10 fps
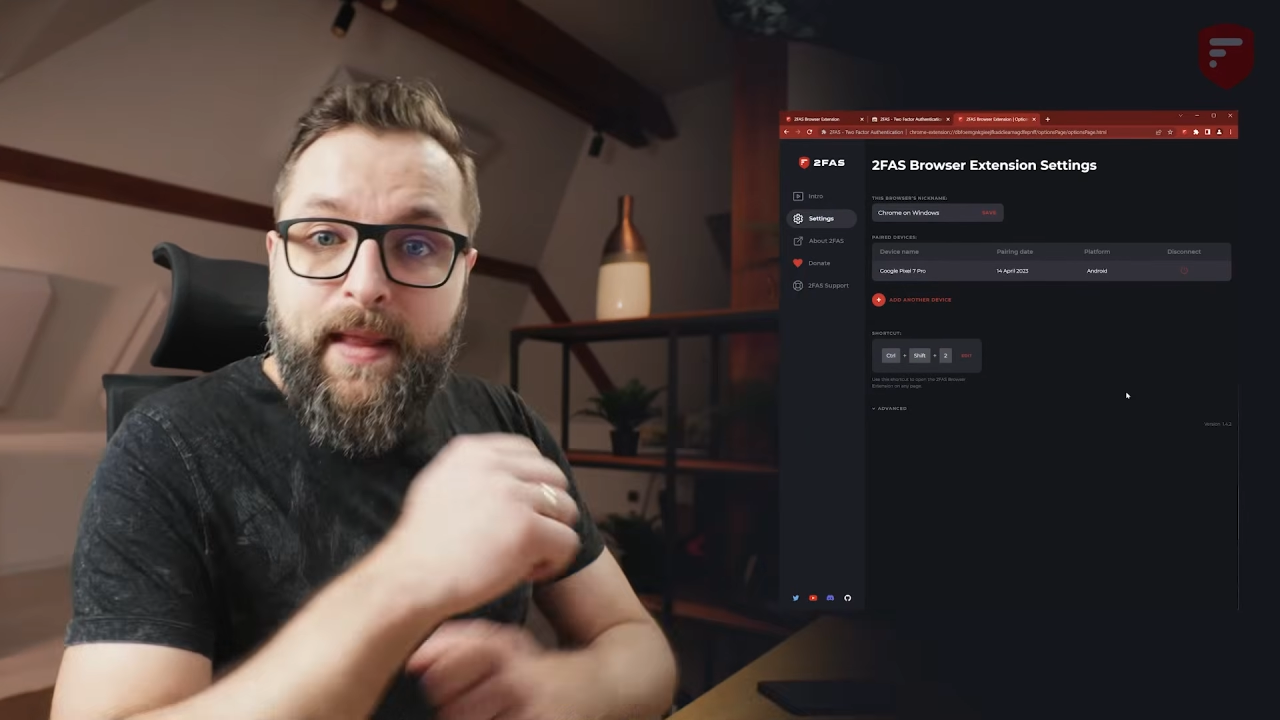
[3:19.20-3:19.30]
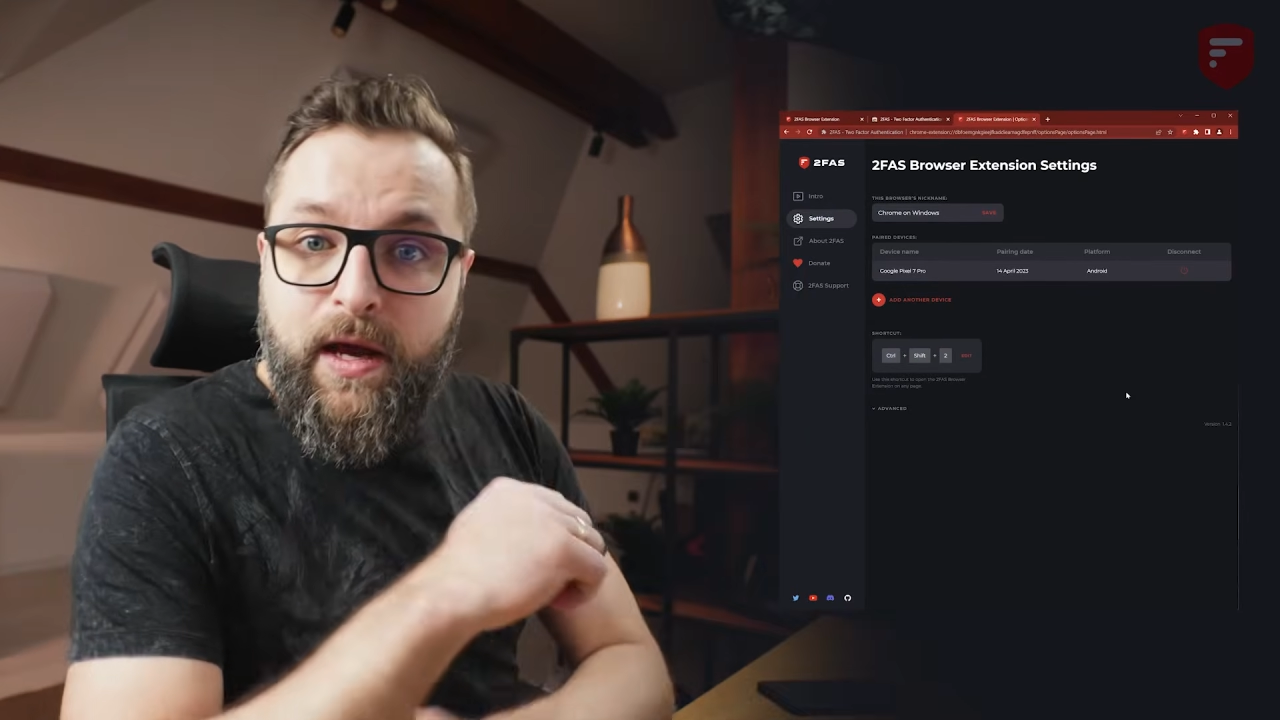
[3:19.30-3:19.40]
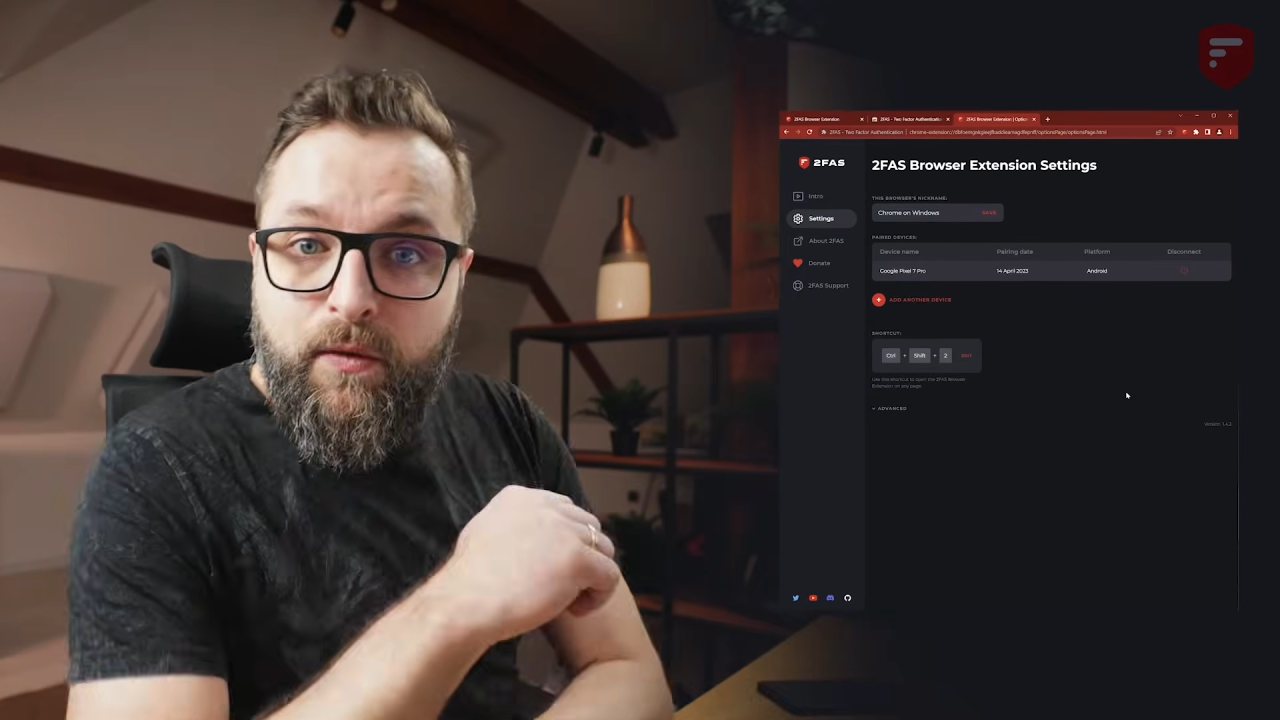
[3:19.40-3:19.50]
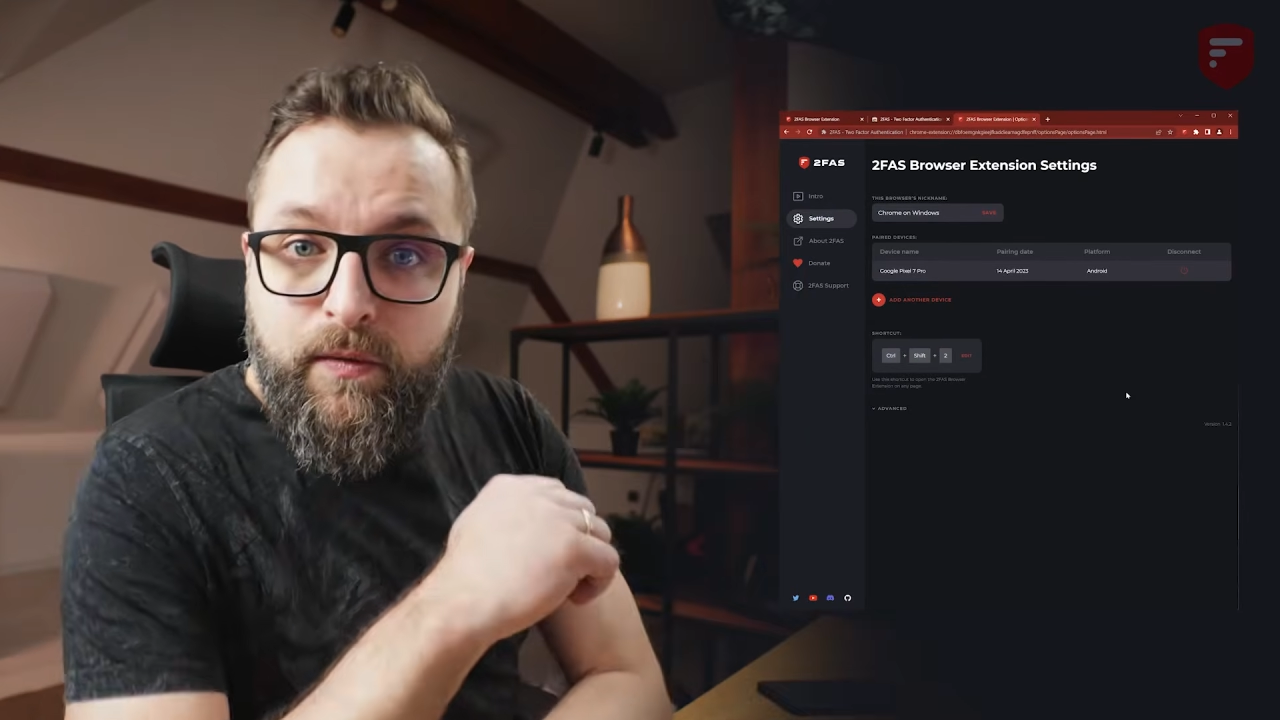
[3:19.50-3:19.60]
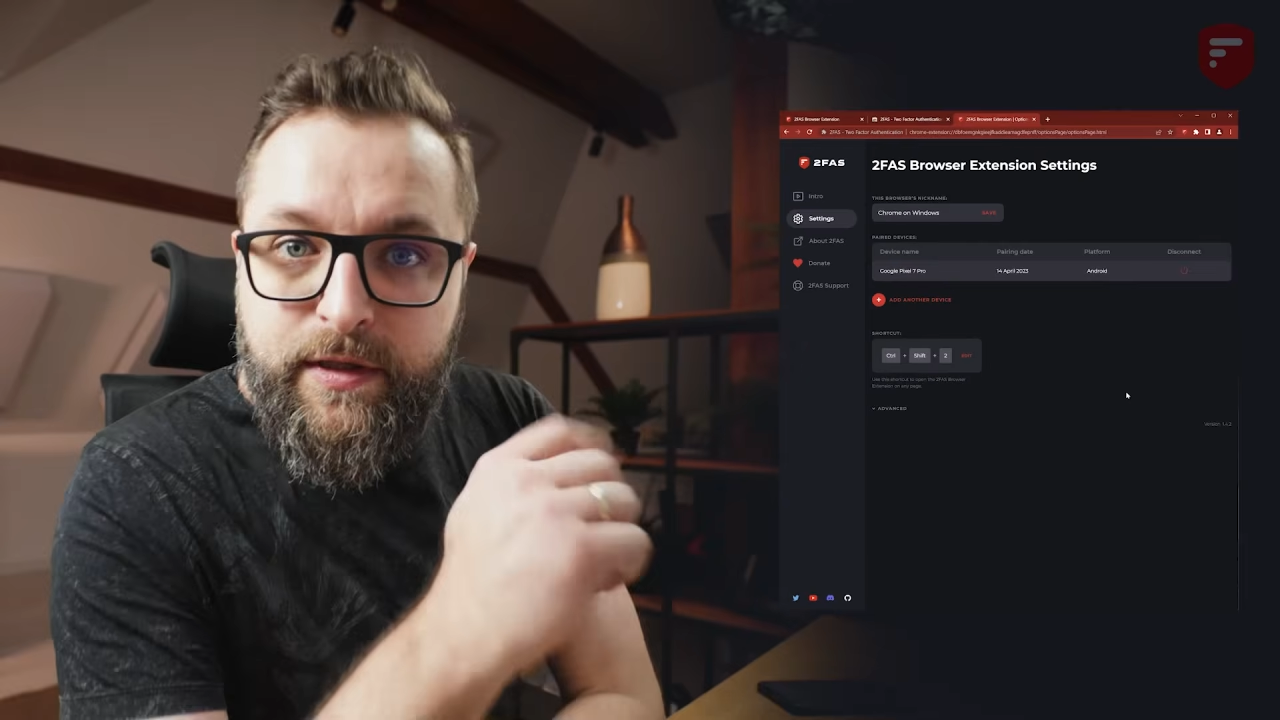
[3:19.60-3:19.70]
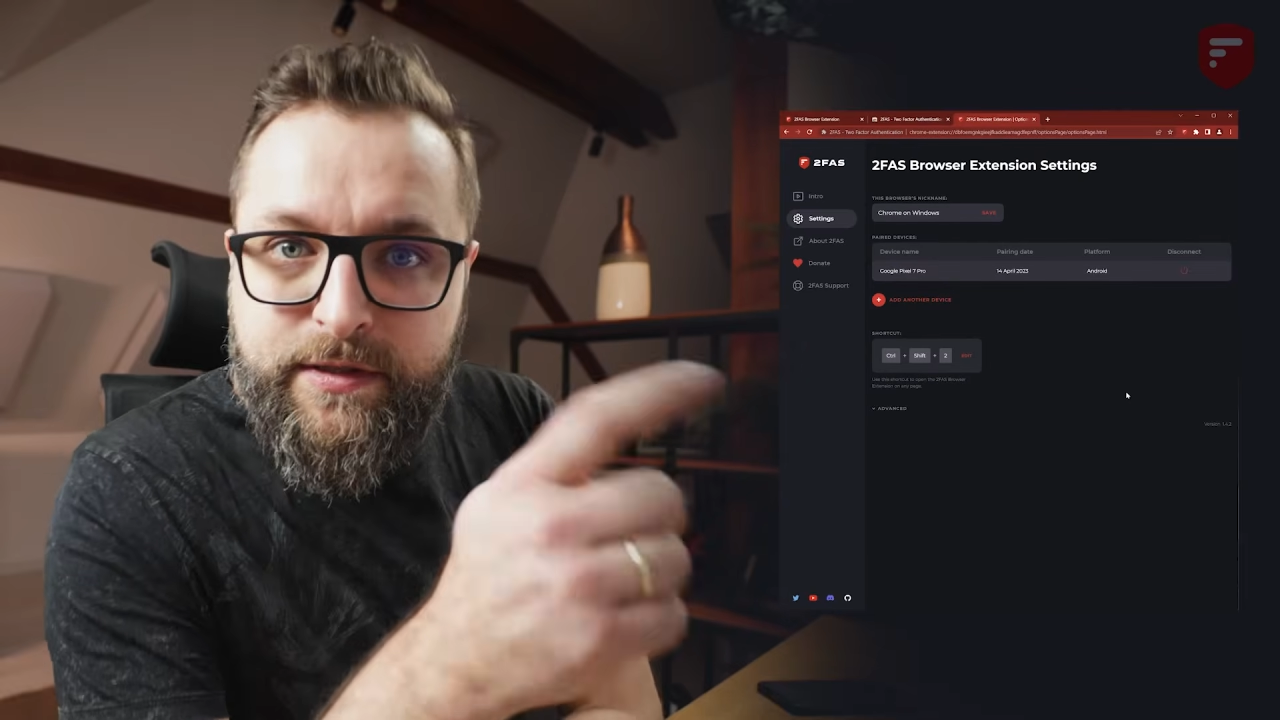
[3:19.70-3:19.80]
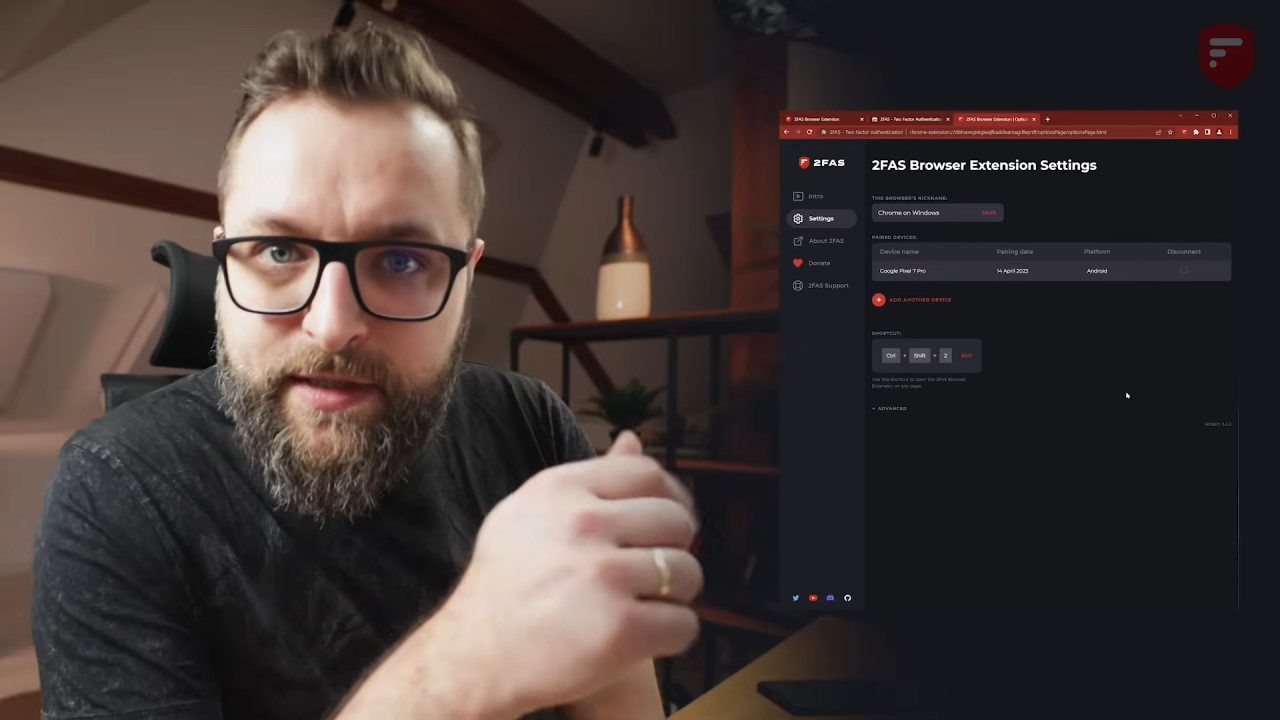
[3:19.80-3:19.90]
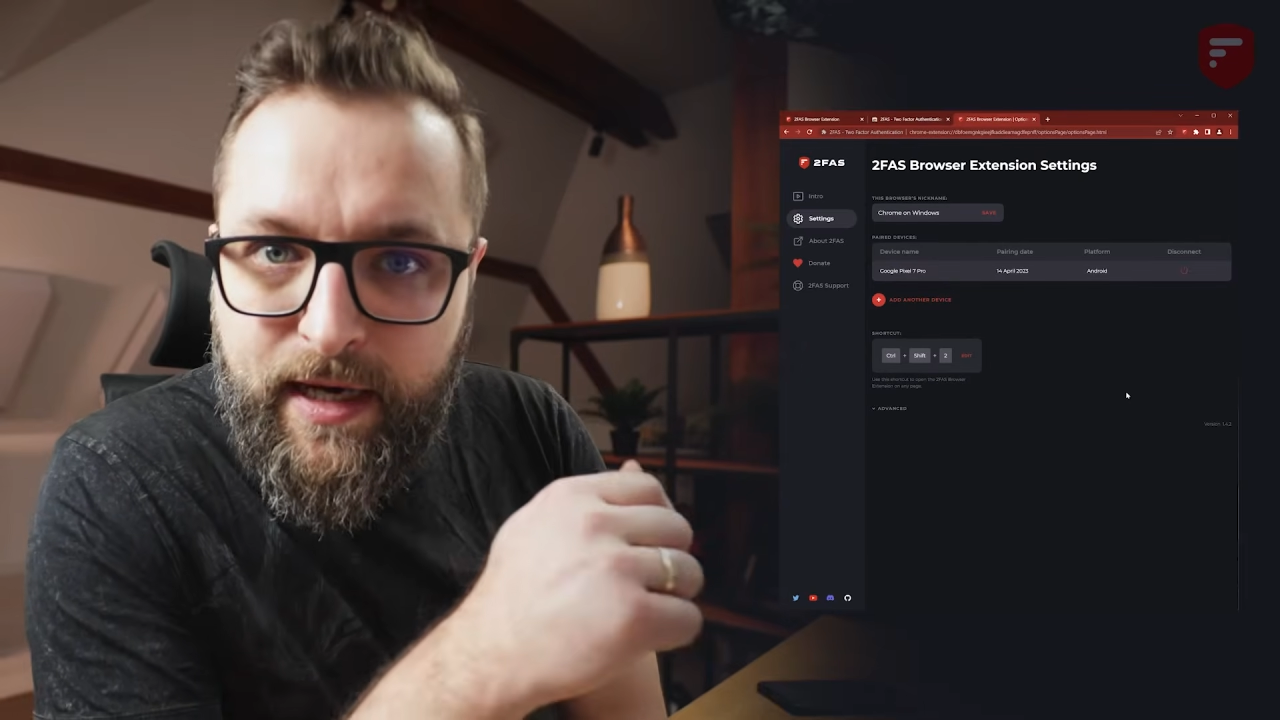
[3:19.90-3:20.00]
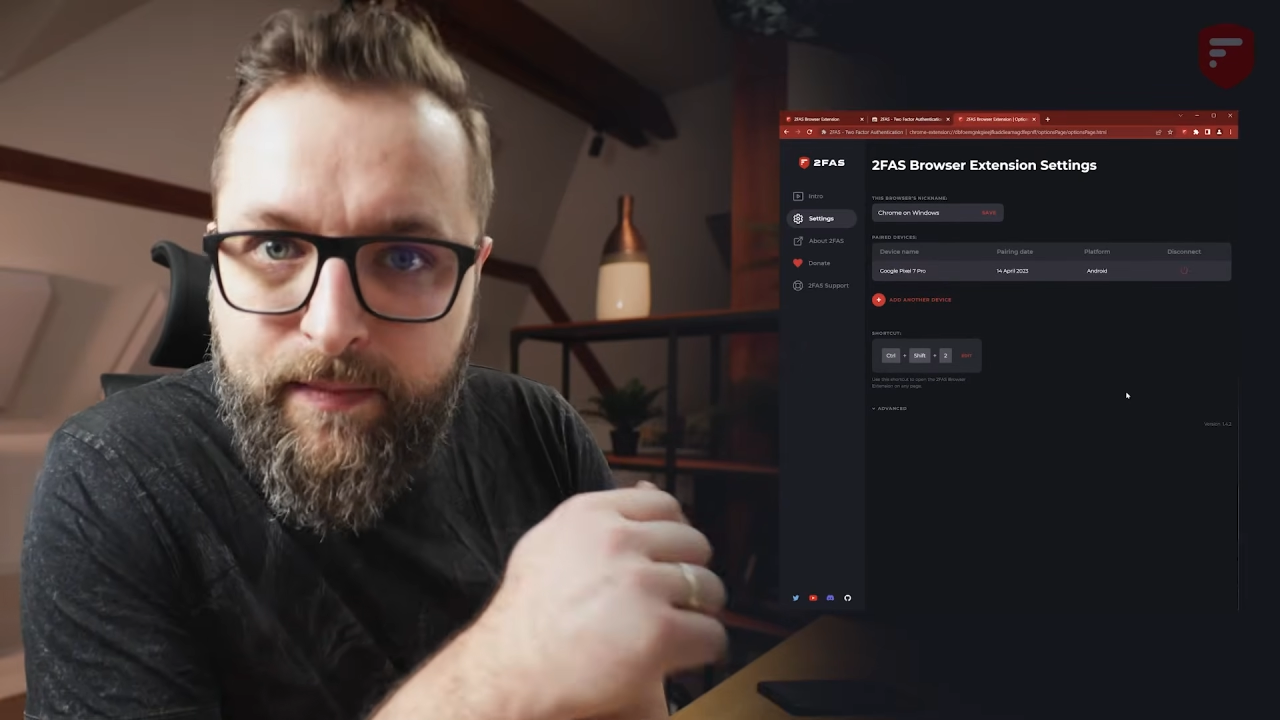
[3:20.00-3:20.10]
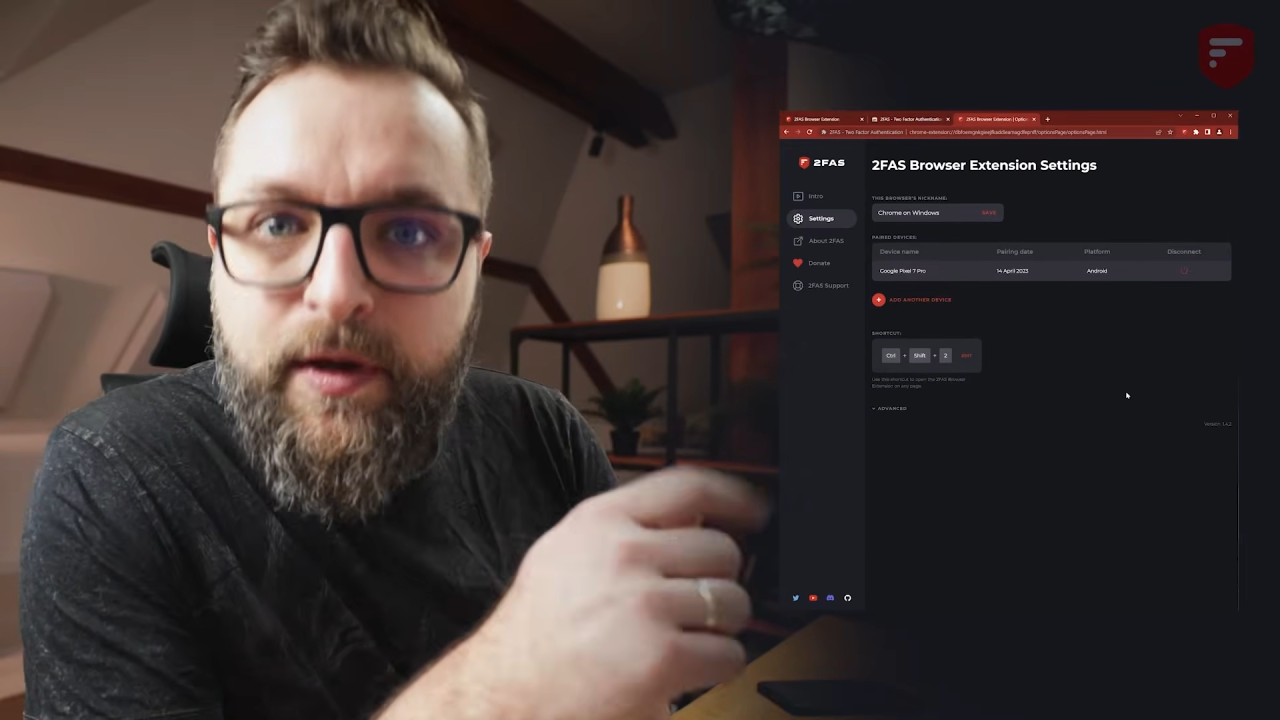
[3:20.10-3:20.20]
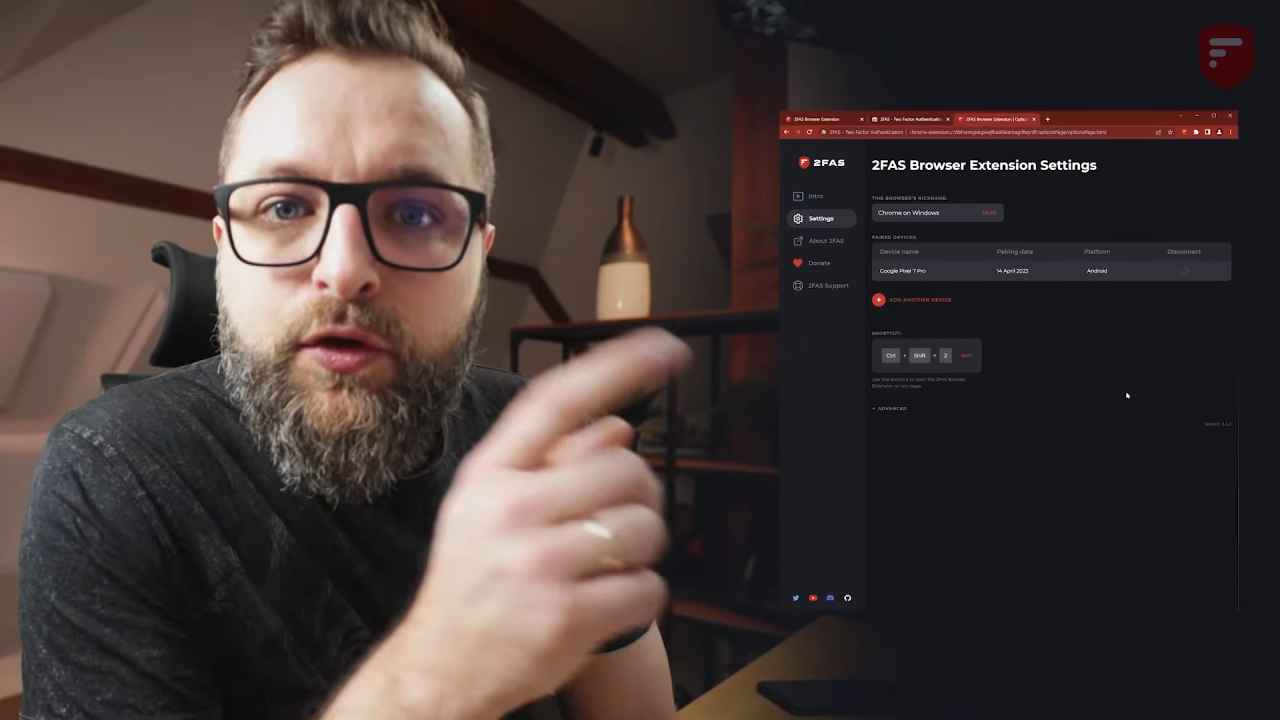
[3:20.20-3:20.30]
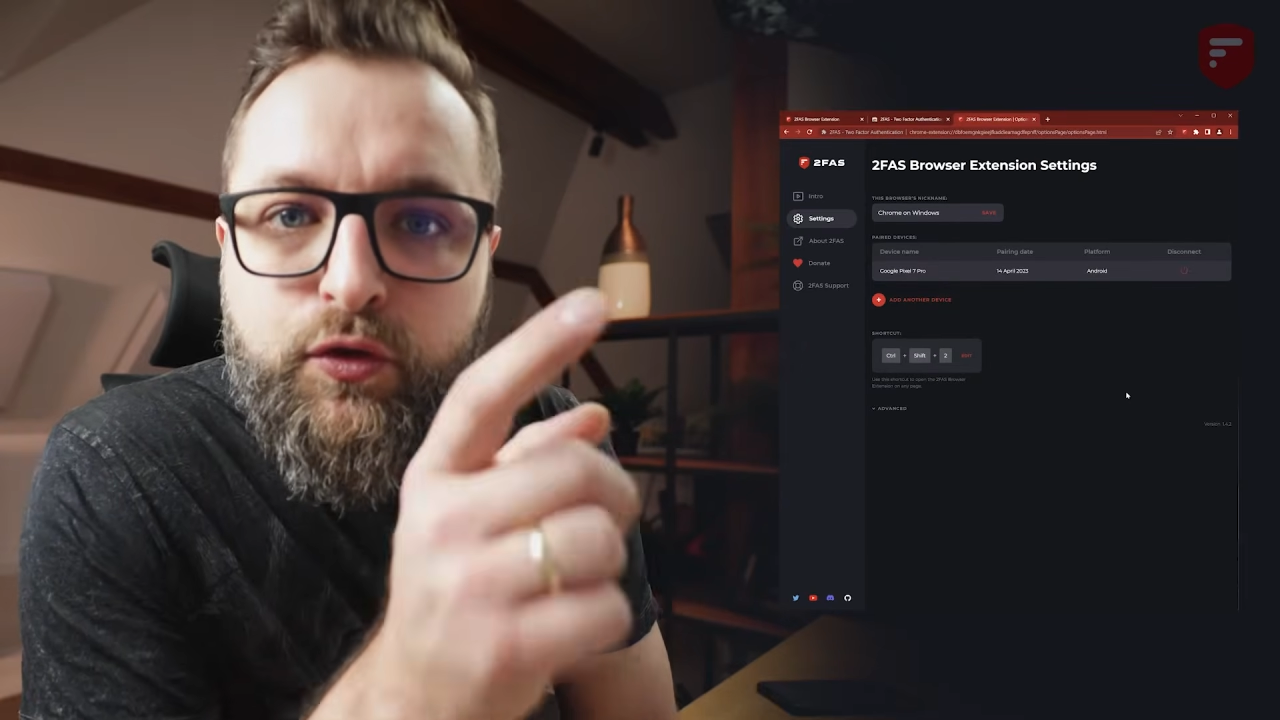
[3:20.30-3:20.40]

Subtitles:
now it's time